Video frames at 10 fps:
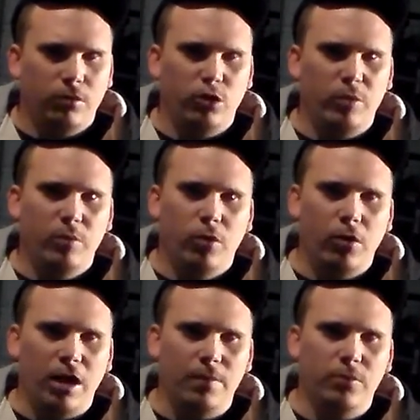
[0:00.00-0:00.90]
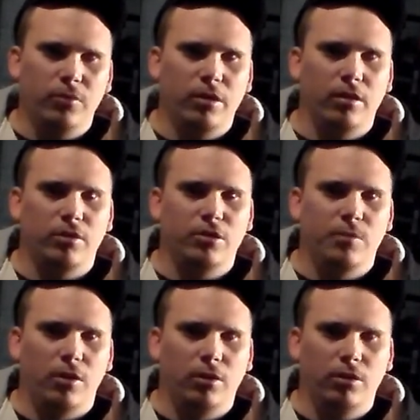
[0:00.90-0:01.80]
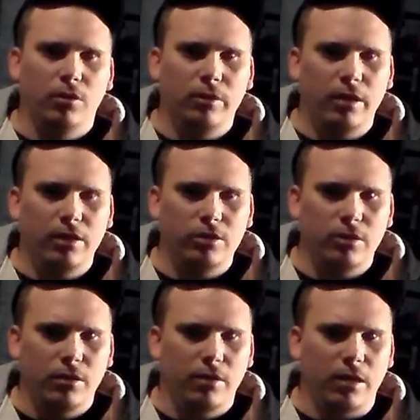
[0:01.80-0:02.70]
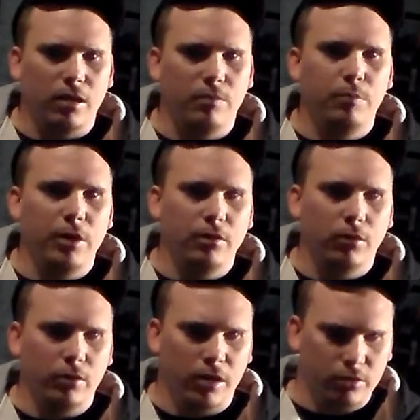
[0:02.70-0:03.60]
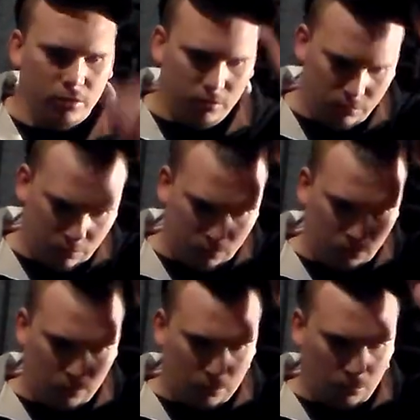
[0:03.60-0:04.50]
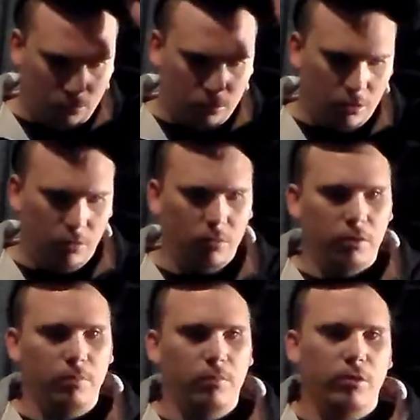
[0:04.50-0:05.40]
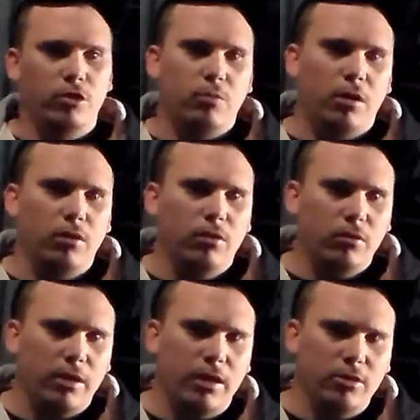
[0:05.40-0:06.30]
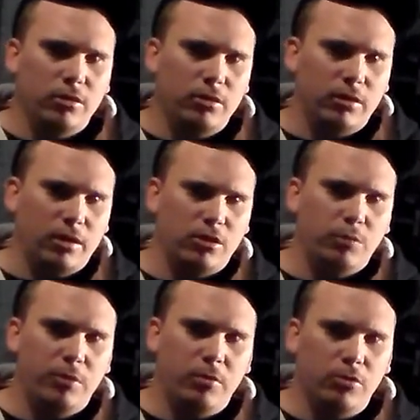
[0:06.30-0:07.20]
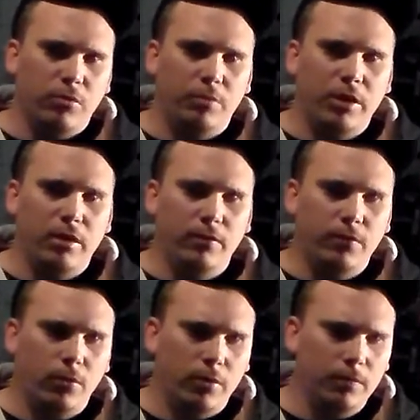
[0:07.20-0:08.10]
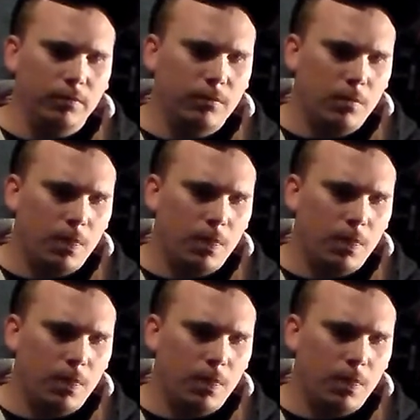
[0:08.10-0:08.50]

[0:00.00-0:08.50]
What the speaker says: you'll be more apt to get a smaller location than a big location. So the smaller location is less people competing for them,